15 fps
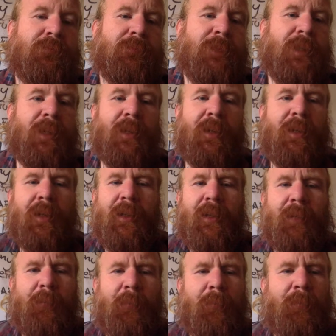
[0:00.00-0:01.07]
yeah, and
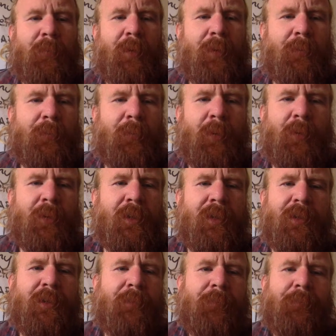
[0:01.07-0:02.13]
I'm
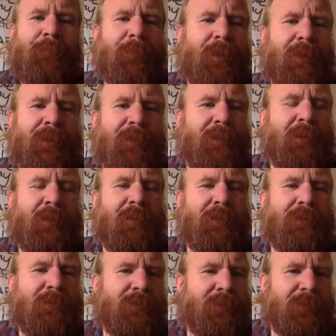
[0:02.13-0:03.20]
only I can tell
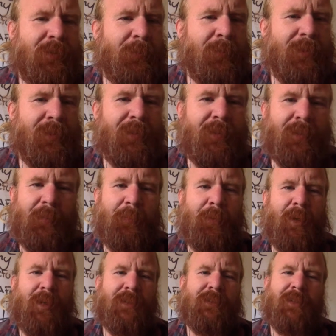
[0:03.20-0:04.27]
this is just the beginning of the
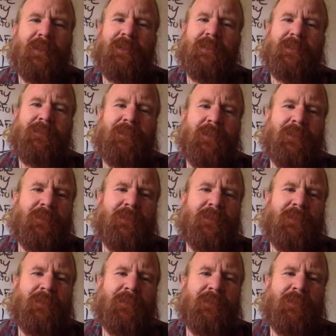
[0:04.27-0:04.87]
process.